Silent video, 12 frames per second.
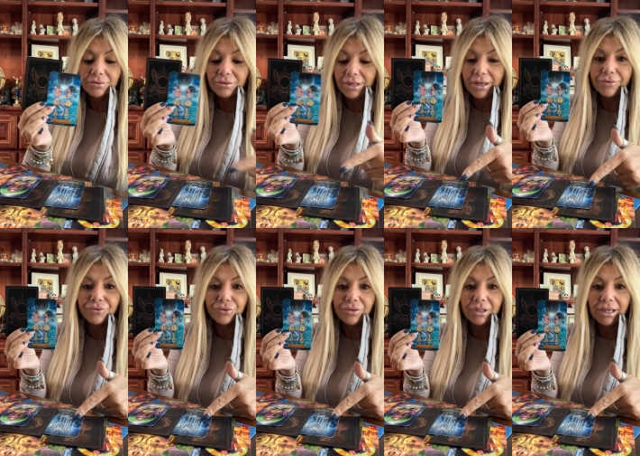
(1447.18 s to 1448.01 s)

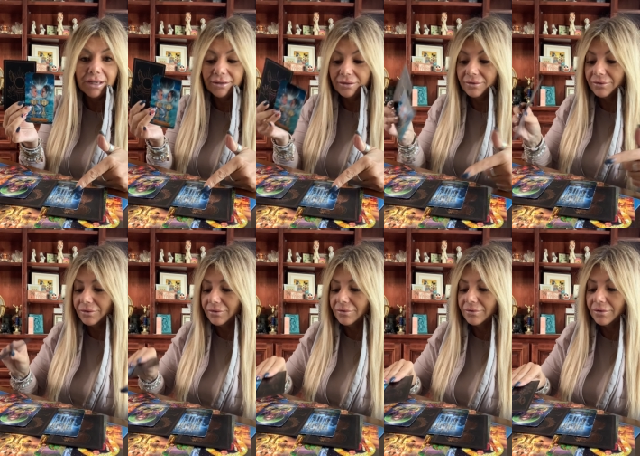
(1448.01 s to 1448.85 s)
After the end
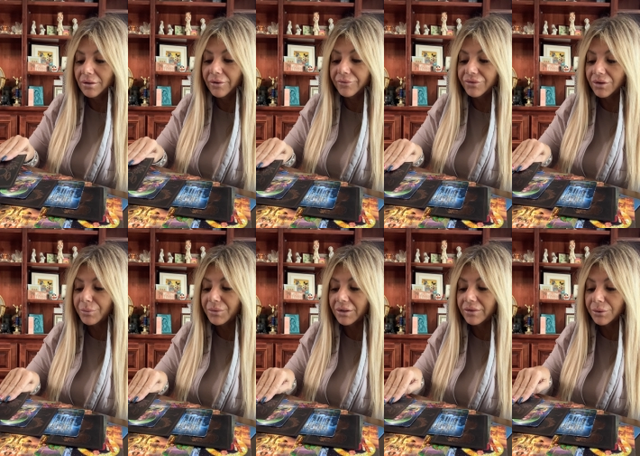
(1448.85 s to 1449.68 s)
of
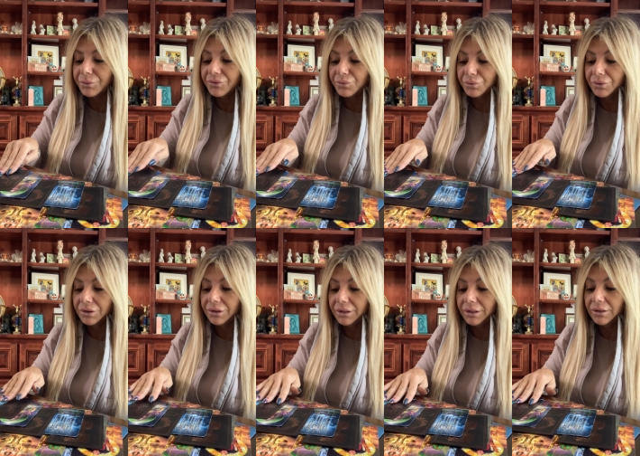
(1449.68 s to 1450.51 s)
something that was
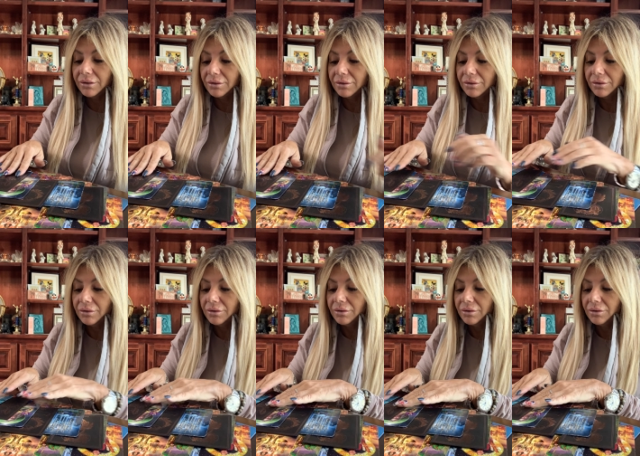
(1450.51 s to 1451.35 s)
really
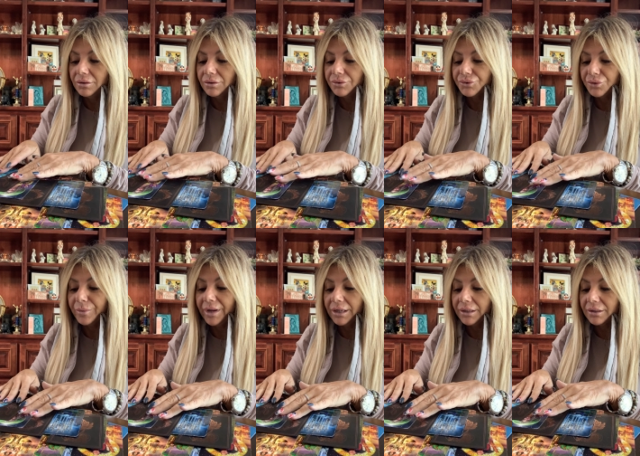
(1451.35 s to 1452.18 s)

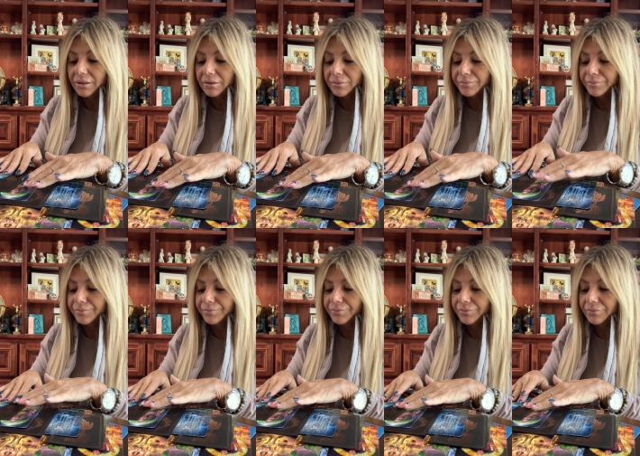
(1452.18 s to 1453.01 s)
traumatic.
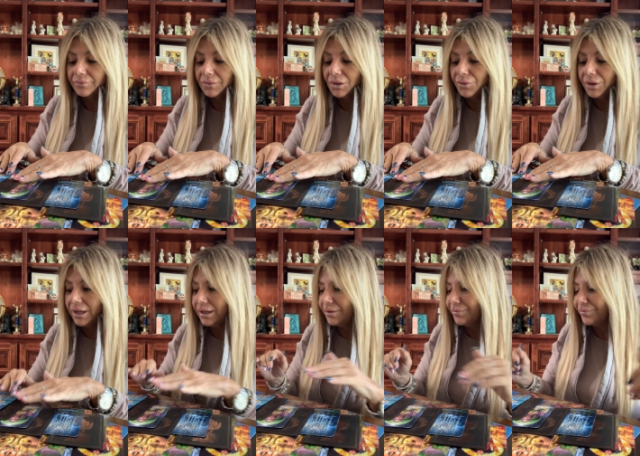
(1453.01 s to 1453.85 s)

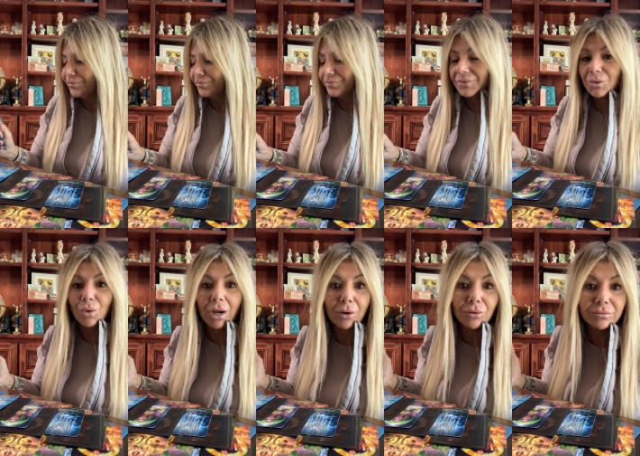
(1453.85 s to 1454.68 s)
Okay?
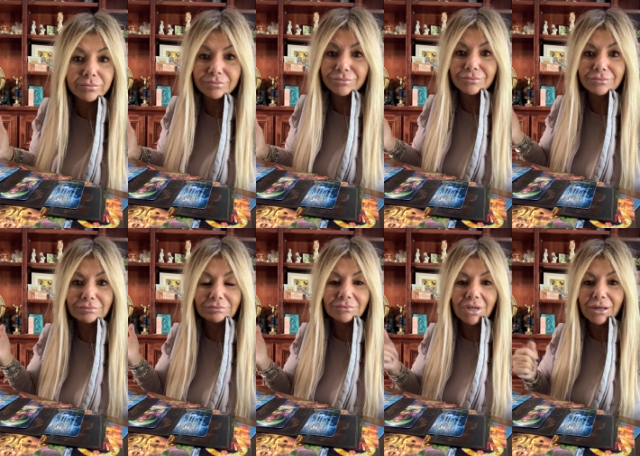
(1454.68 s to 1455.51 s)
Wow.
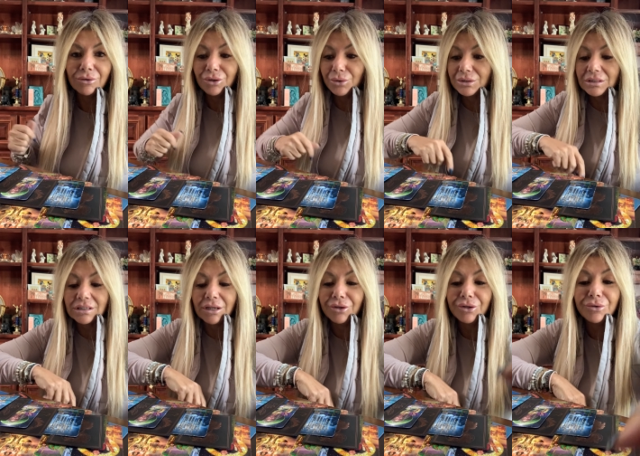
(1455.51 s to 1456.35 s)
I don't know what to
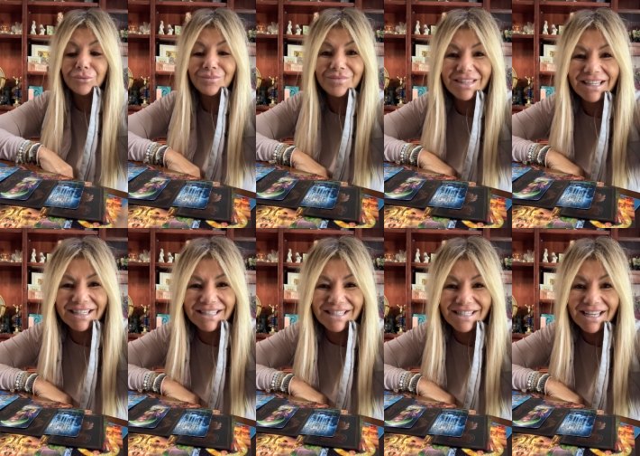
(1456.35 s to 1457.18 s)
tell you.
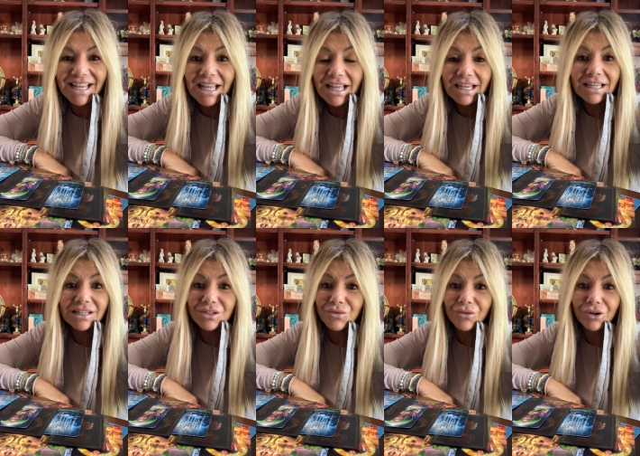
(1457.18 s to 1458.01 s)
It's it
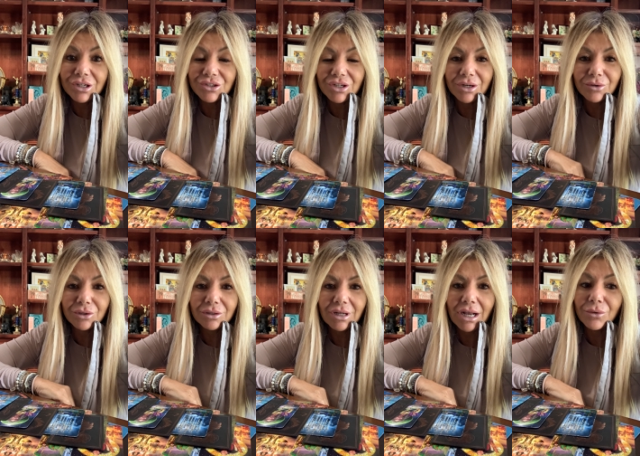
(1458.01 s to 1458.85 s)
is very
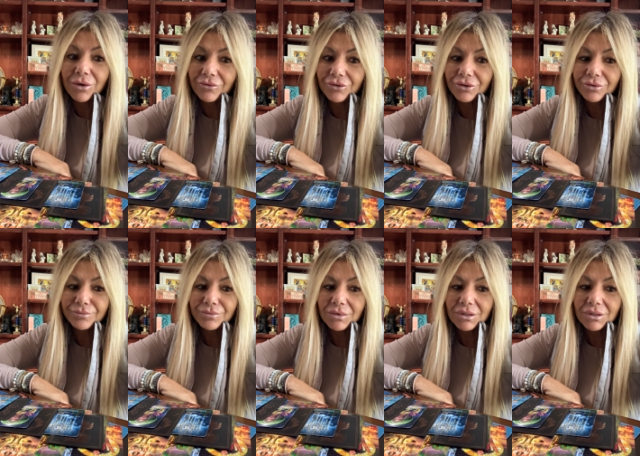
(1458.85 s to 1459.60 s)
general. However,